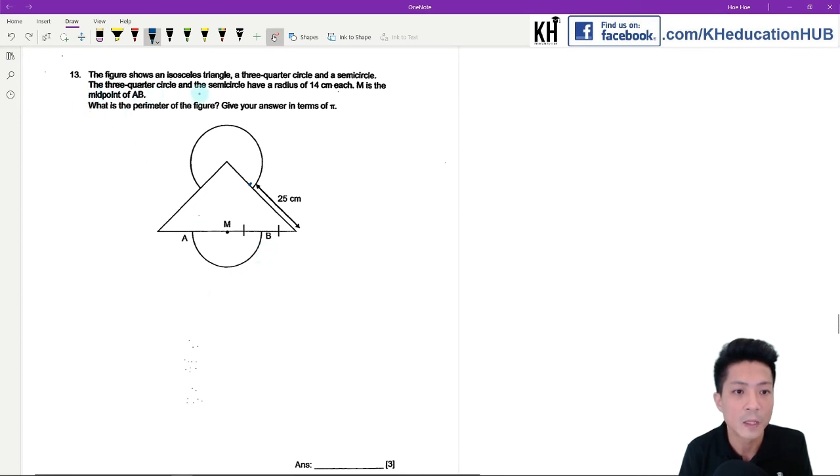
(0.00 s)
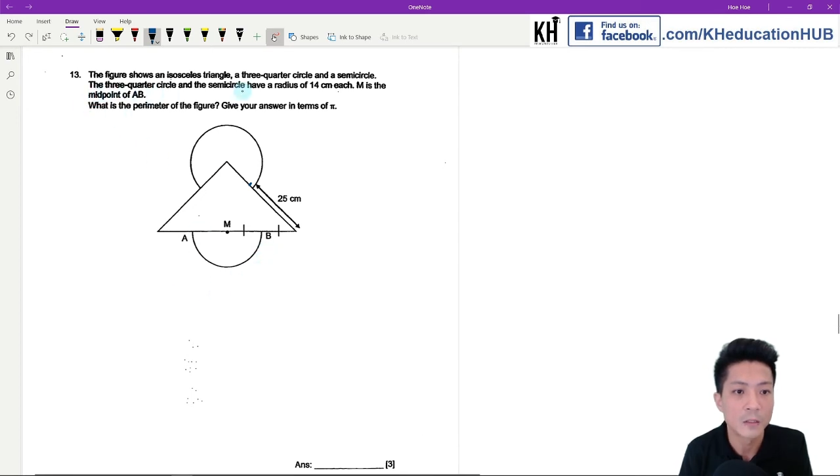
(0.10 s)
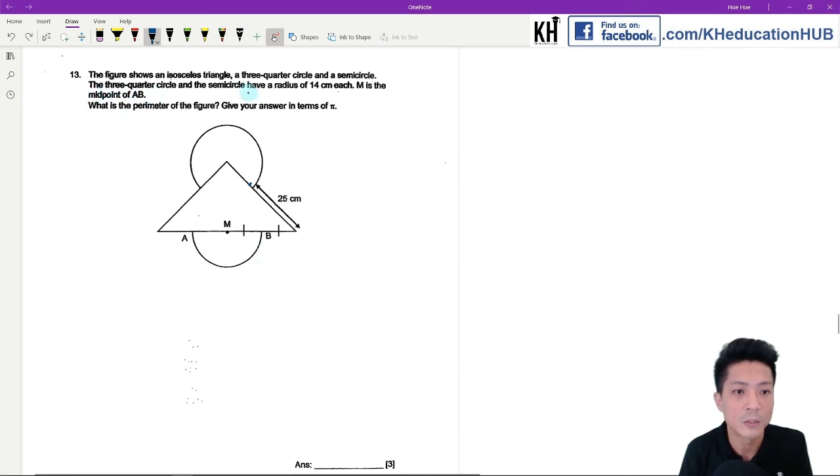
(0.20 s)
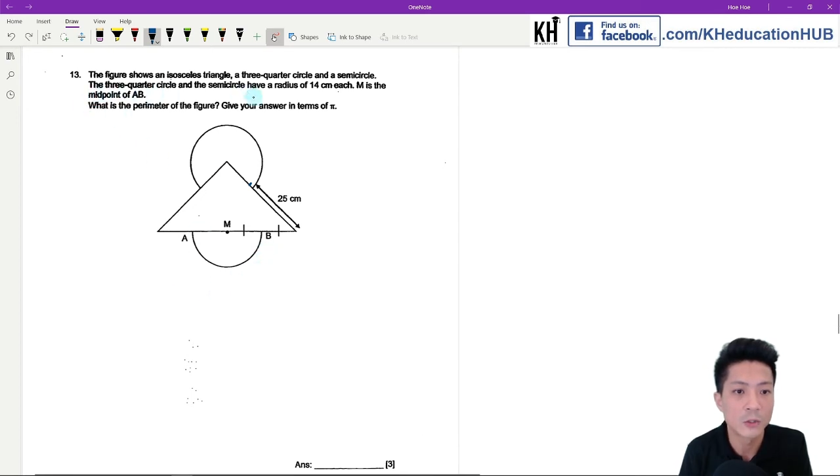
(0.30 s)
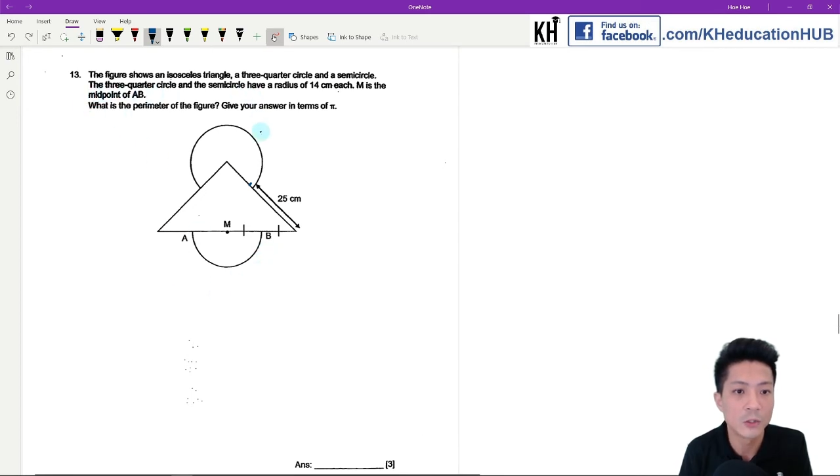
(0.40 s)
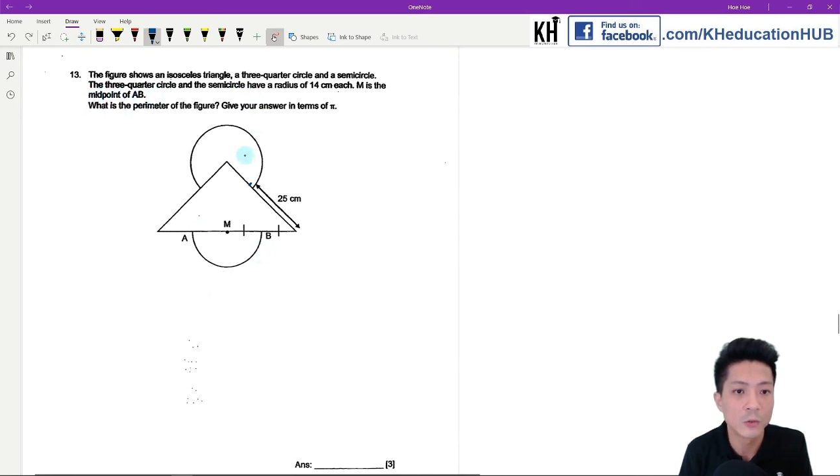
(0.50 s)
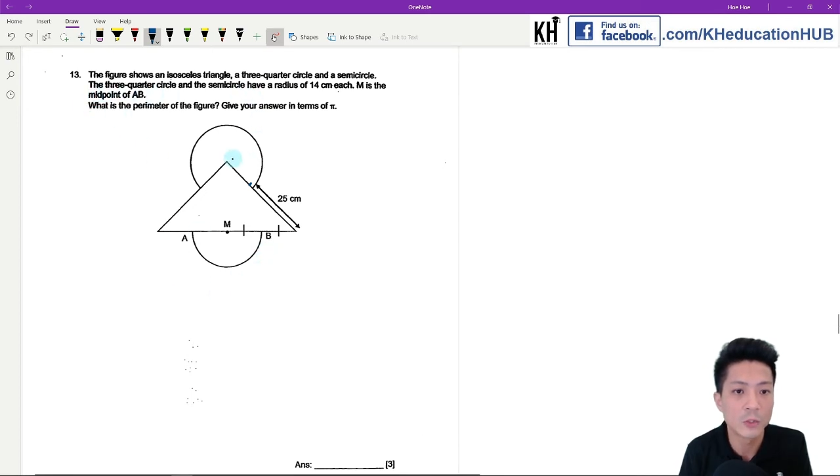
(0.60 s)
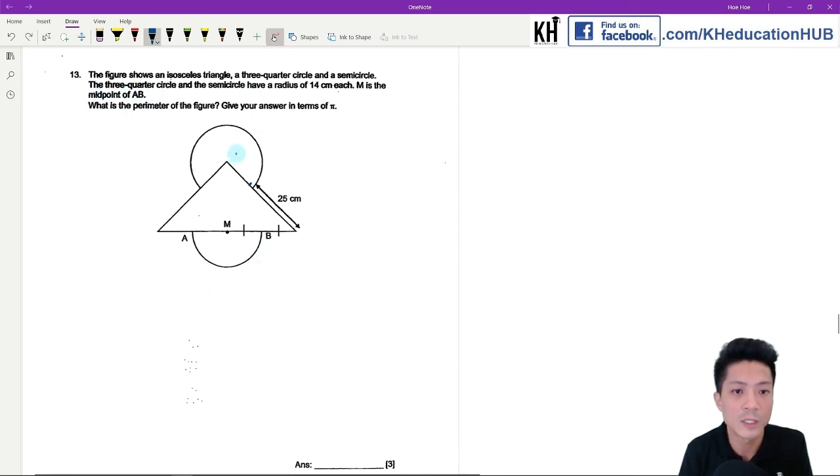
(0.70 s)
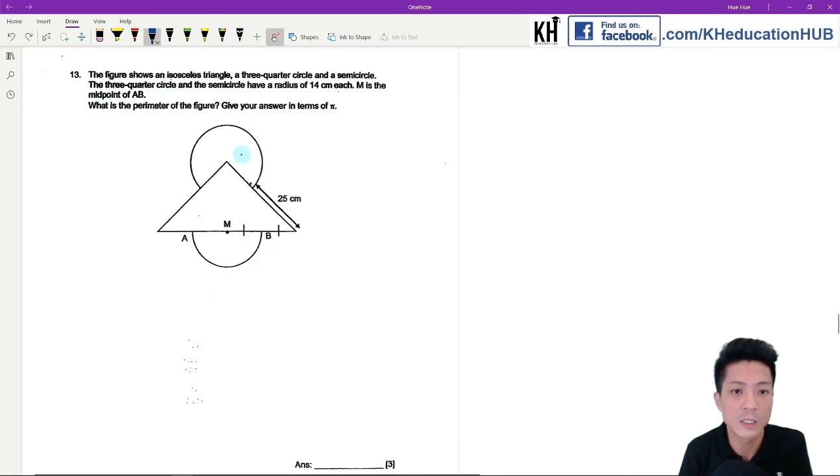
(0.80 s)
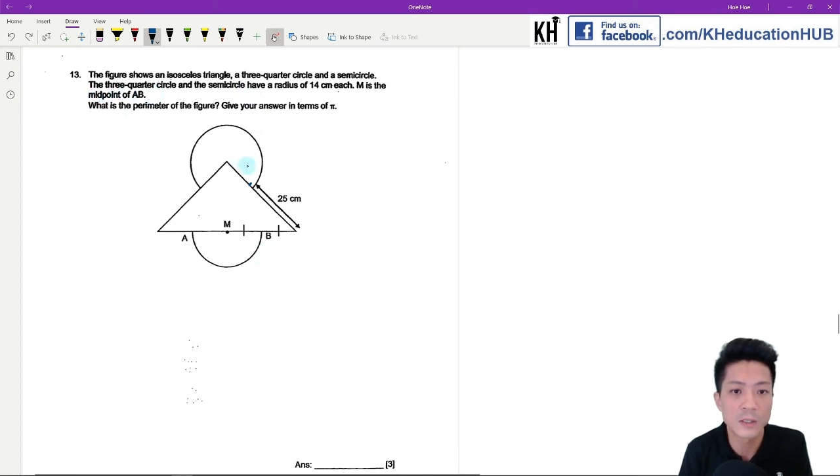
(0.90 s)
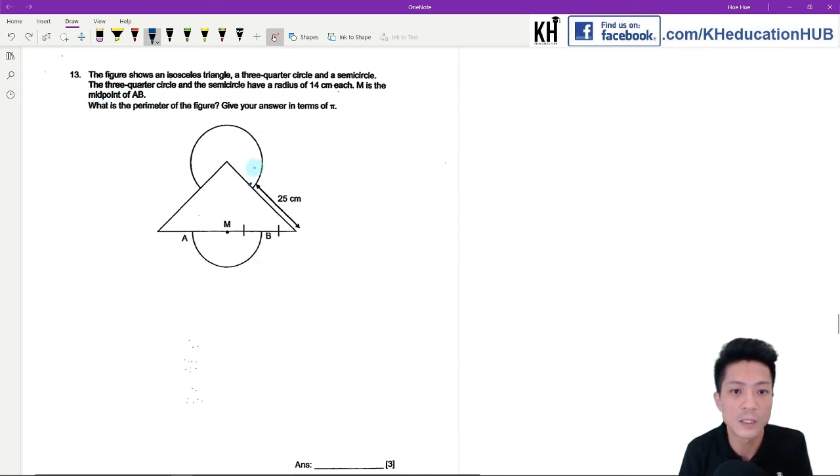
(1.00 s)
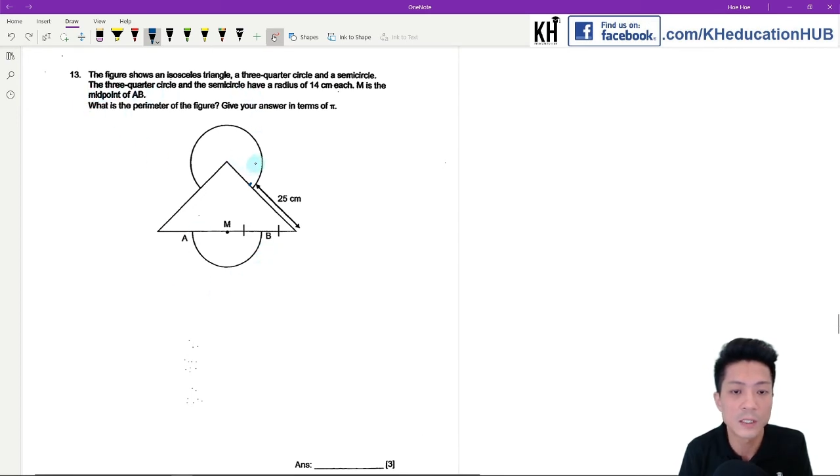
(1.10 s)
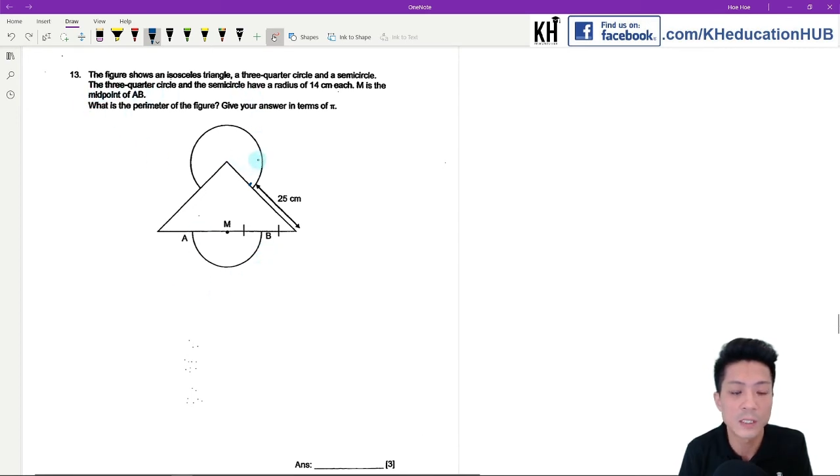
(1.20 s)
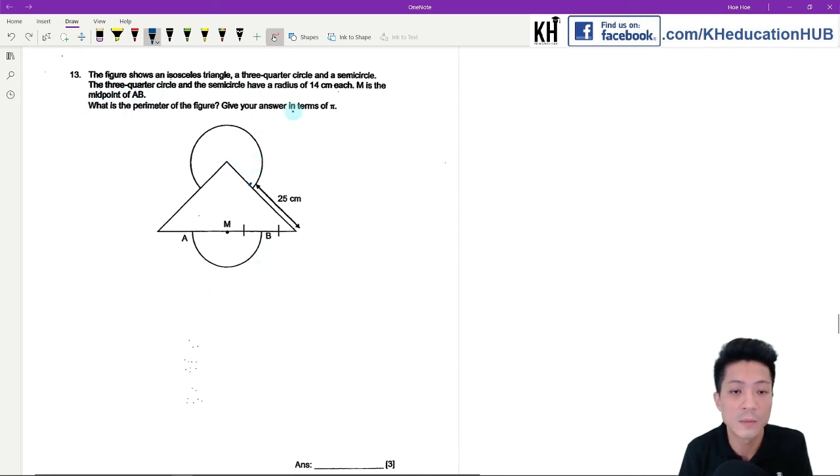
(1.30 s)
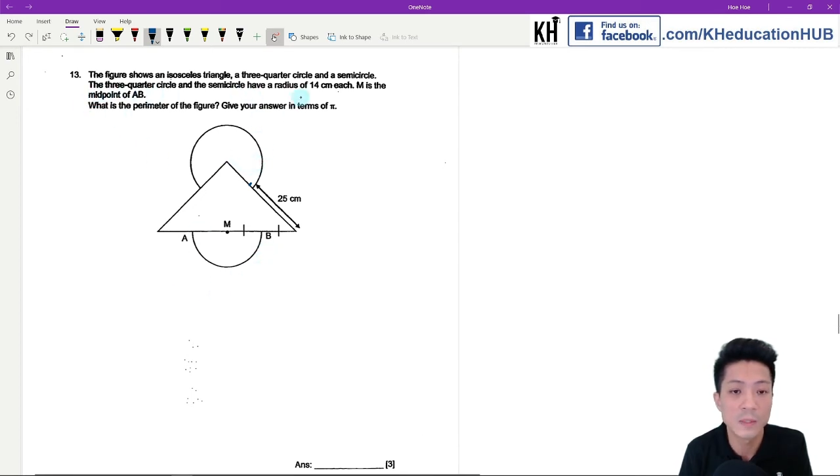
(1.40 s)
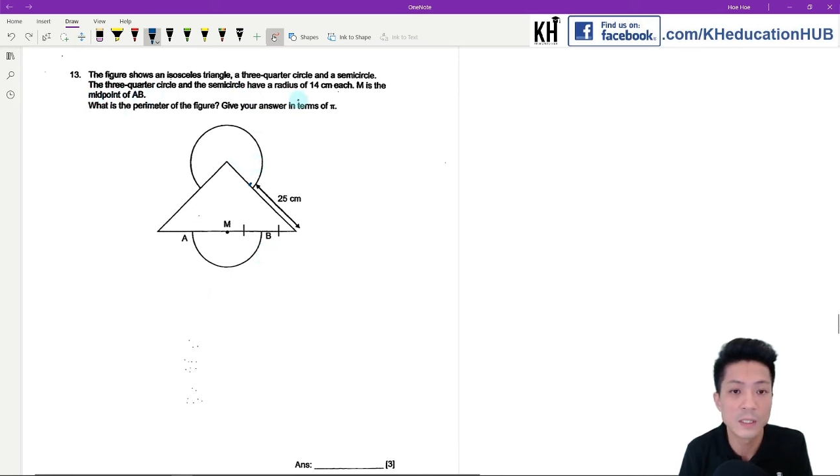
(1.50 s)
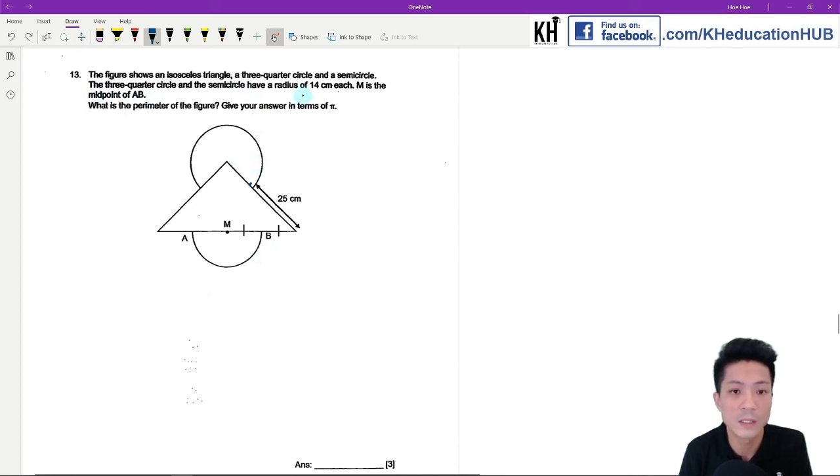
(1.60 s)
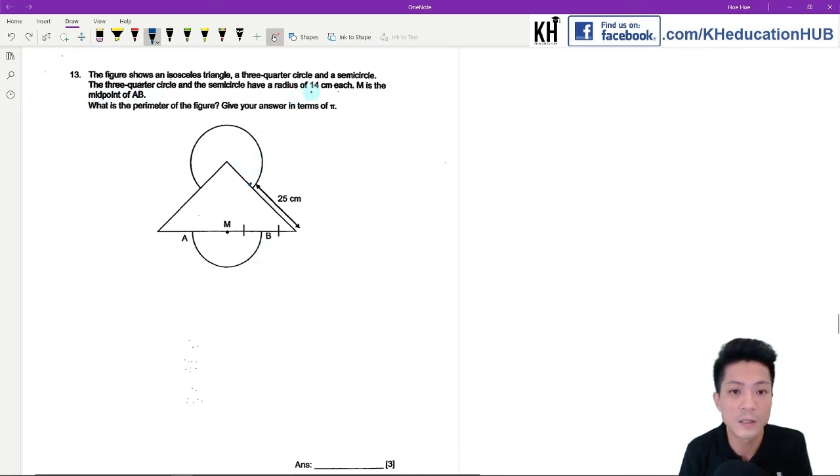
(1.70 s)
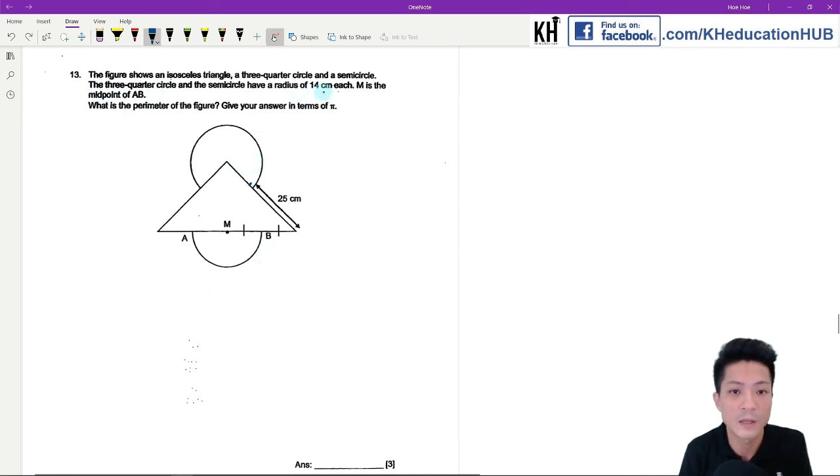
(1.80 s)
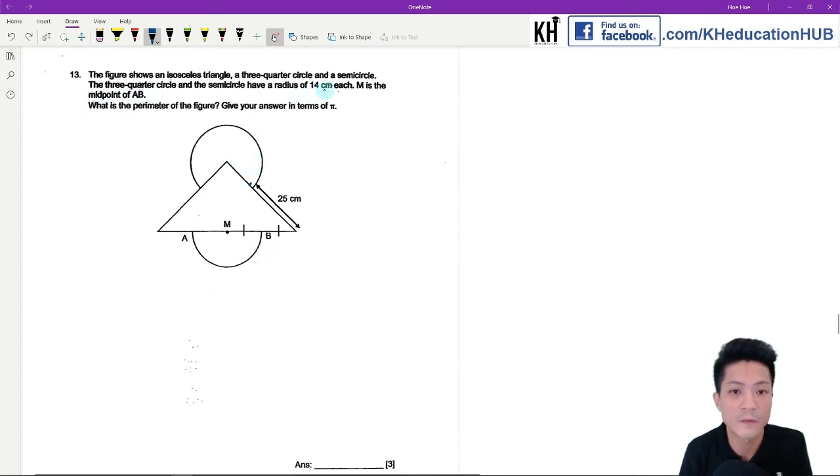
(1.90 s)
The 3/4 circle and the
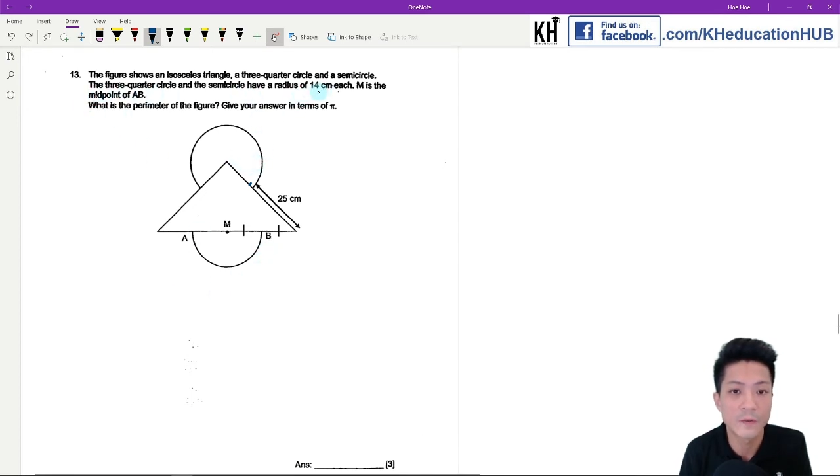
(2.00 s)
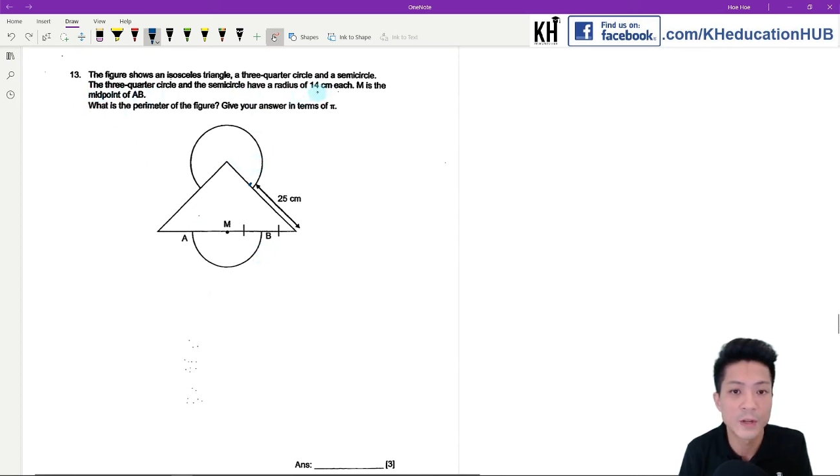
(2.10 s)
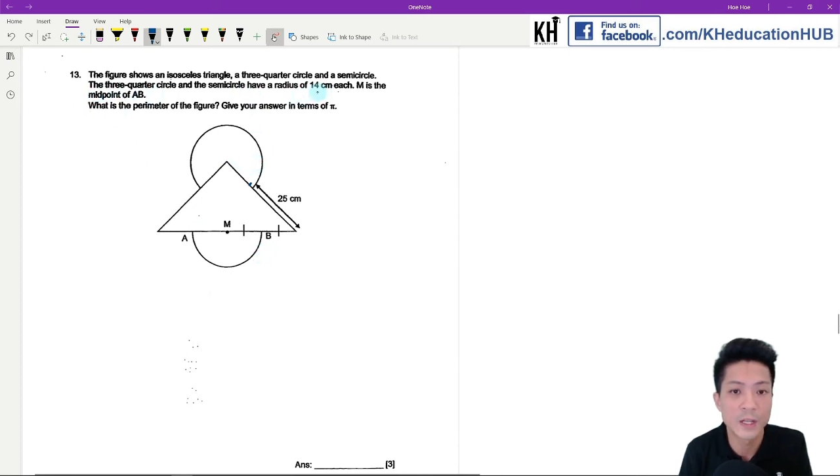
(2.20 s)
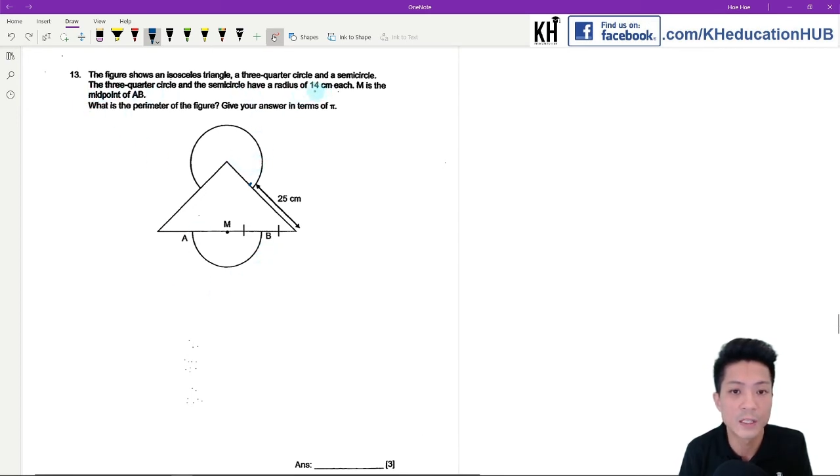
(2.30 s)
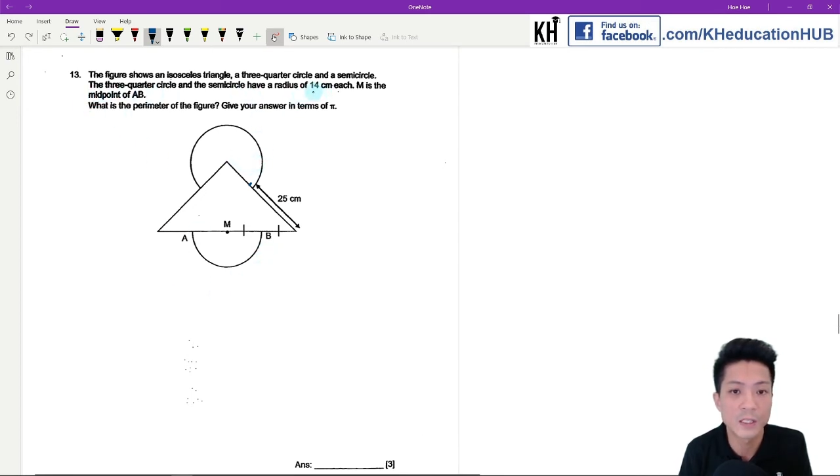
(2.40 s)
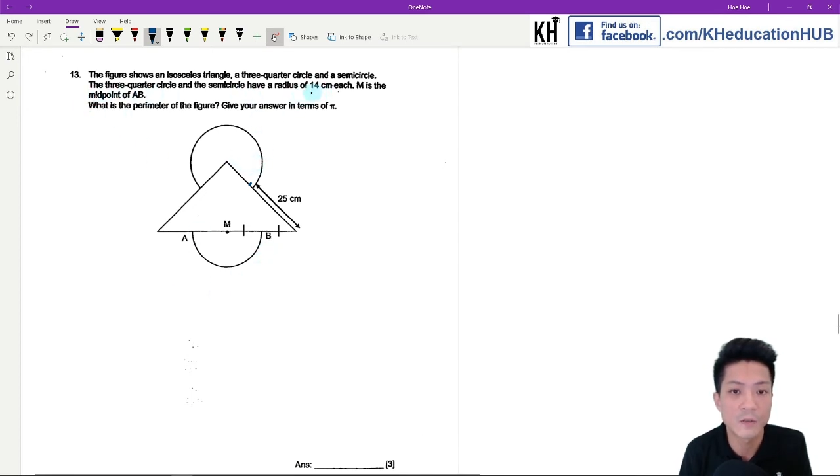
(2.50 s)
semicircle have a radius